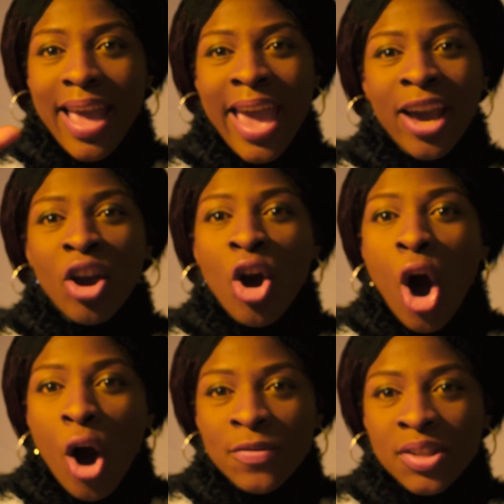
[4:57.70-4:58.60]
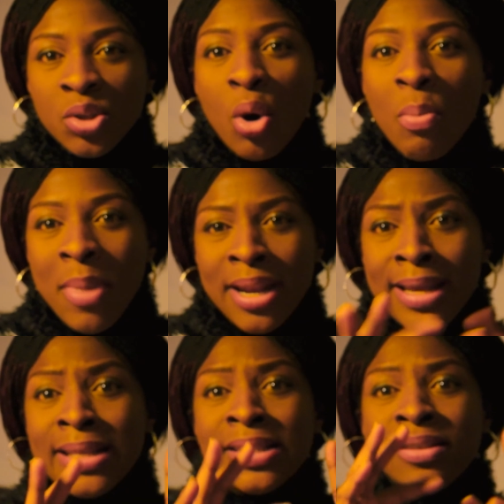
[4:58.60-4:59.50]
engulfs so
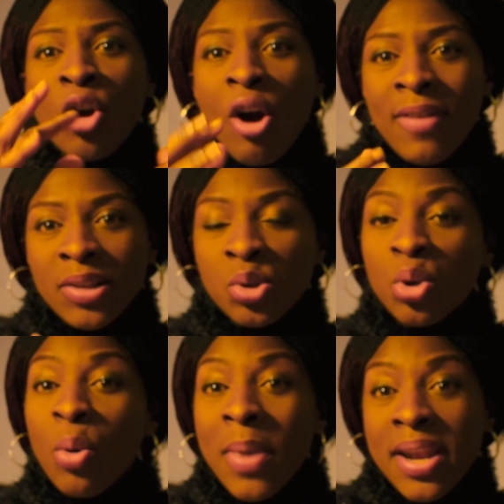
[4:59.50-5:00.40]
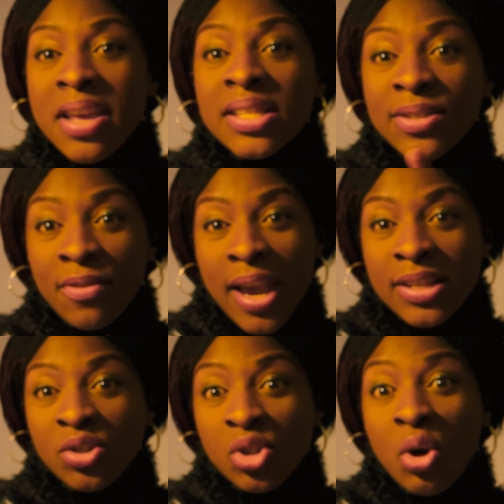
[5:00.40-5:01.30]
many, it covers so many
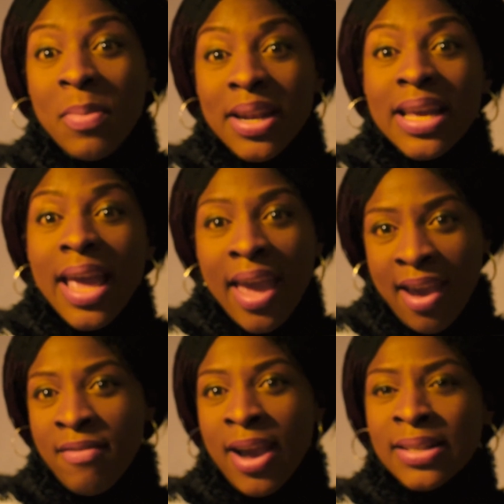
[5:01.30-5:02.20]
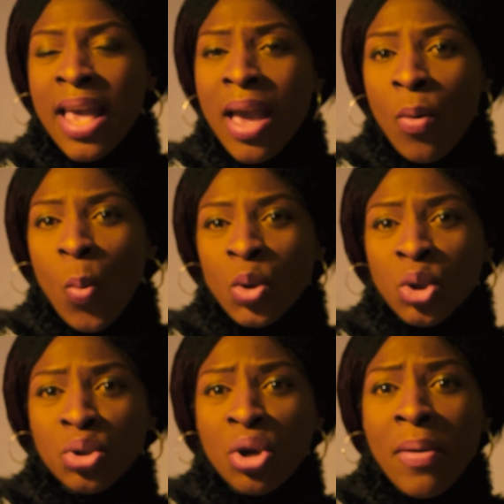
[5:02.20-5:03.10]
spheres, so many areas.
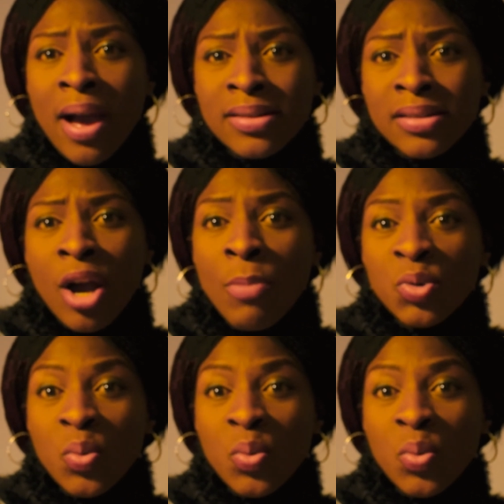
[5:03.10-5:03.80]
Tutorials comes